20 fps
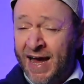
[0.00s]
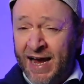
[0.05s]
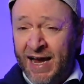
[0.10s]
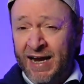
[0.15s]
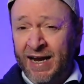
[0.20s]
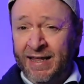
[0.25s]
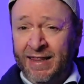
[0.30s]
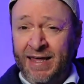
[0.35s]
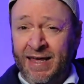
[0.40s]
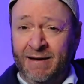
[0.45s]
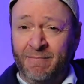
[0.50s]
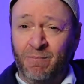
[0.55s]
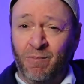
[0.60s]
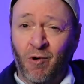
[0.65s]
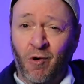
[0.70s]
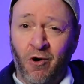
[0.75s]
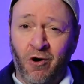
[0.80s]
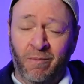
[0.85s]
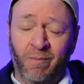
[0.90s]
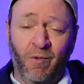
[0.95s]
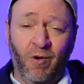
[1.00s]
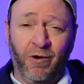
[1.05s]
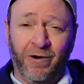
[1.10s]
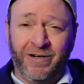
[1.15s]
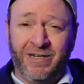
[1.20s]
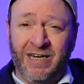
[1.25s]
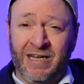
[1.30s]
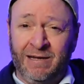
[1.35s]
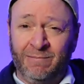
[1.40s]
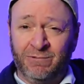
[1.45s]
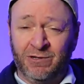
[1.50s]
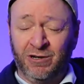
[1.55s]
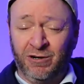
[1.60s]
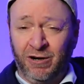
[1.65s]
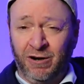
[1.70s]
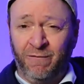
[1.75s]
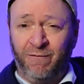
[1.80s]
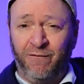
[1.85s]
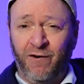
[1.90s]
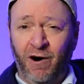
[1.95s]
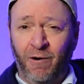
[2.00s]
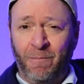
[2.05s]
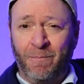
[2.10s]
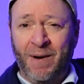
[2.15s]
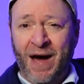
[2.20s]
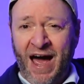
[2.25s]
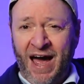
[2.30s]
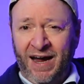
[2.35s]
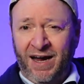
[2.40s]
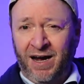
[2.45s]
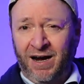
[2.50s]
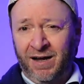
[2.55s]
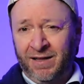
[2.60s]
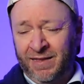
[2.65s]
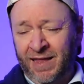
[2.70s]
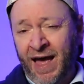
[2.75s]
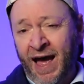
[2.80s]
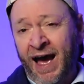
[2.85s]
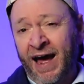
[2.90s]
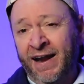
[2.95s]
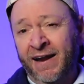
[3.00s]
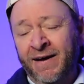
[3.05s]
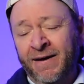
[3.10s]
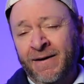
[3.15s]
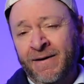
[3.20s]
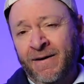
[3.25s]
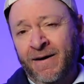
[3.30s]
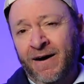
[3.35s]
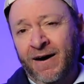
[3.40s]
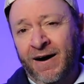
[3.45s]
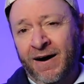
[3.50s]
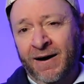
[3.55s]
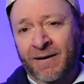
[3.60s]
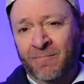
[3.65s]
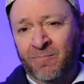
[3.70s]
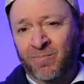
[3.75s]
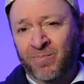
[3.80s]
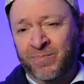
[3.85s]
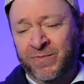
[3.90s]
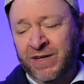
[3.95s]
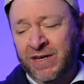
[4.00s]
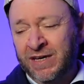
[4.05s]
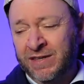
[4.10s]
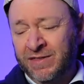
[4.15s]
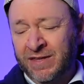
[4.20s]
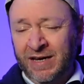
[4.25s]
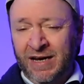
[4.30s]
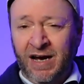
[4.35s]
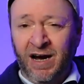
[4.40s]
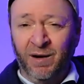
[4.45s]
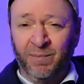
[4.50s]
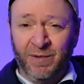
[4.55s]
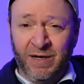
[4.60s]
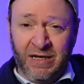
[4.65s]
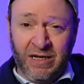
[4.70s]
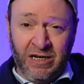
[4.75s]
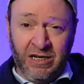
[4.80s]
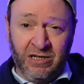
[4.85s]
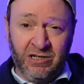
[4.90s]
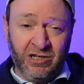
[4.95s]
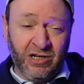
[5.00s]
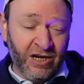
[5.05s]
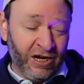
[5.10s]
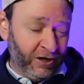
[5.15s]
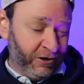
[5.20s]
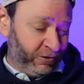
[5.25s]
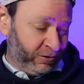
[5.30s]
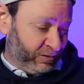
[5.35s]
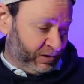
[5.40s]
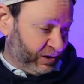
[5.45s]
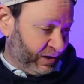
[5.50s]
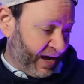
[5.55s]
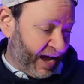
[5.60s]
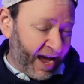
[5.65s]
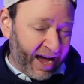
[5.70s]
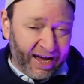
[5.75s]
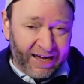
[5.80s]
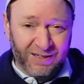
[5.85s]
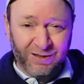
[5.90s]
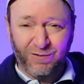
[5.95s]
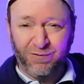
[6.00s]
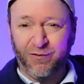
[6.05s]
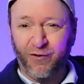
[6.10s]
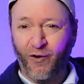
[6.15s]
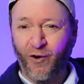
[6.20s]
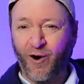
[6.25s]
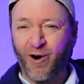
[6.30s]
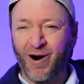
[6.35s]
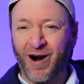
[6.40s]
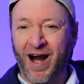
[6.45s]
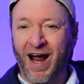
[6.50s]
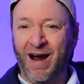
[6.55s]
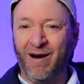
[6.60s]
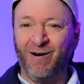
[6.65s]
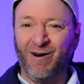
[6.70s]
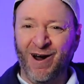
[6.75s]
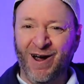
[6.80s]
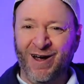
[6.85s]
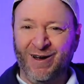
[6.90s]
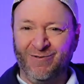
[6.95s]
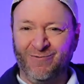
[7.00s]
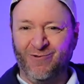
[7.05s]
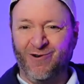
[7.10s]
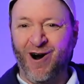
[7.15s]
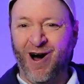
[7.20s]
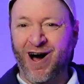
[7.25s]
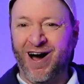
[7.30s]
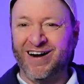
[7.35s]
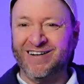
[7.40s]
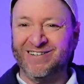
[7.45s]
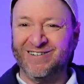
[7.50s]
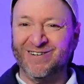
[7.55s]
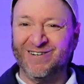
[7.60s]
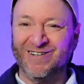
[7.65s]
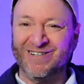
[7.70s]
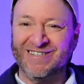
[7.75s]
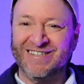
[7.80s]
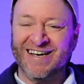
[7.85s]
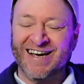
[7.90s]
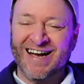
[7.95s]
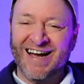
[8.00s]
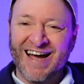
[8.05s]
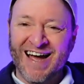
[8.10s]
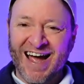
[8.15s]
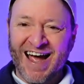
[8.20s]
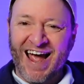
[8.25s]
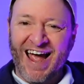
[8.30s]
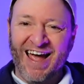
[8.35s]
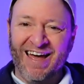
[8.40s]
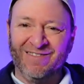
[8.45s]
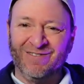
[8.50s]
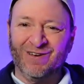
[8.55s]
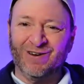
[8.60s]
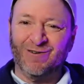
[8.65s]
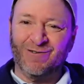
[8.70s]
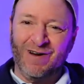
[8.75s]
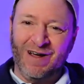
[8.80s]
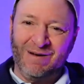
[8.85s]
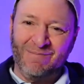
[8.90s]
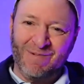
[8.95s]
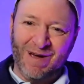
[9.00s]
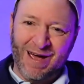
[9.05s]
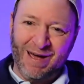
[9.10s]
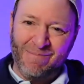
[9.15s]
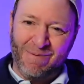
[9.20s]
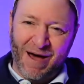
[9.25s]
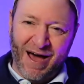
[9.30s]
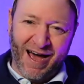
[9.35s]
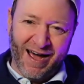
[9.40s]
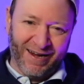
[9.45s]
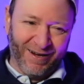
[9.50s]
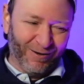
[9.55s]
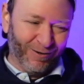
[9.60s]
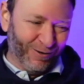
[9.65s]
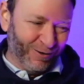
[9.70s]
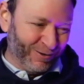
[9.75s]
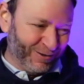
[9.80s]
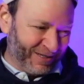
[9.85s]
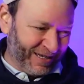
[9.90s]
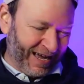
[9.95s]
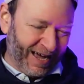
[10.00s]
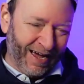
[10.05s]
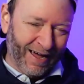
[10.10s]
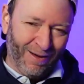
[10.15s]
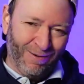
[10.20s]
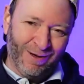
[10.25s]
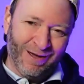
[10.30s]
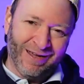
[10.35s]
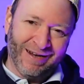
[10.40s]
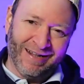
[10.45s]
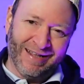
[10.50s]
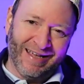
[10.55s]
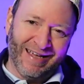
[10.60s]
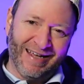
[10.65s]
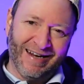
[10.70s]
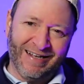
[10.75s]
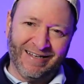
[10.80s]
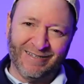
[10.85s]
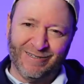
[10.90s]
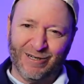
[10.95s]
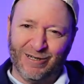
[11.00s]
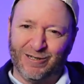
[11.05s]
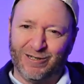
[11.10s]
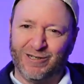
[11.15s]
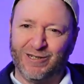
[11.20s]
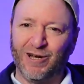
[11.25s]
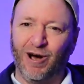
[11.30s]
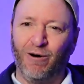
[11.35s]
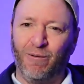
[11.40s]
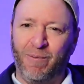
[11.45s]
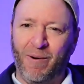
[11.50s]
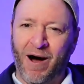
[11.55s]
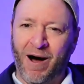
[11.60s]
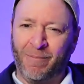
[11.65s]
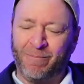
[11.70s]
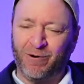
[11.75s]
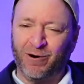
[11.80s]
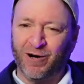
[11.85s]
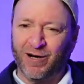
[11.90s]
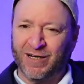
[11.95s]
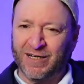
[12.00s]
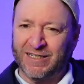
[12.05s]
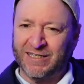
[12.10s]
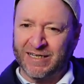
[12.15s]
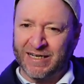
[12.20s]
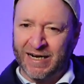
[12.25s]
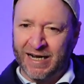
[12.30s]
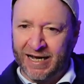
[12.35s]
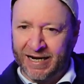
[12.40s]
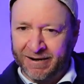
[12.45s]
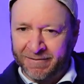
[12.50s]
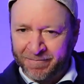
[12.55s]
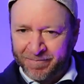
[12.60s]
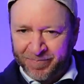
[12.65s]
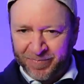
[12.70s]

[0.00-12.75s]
And I think more and more teams are going to fall back on that um, in the coming years. As for Aaron Rodgers and the Green Bay Packers, I mean, it is a soap opera, isn't it?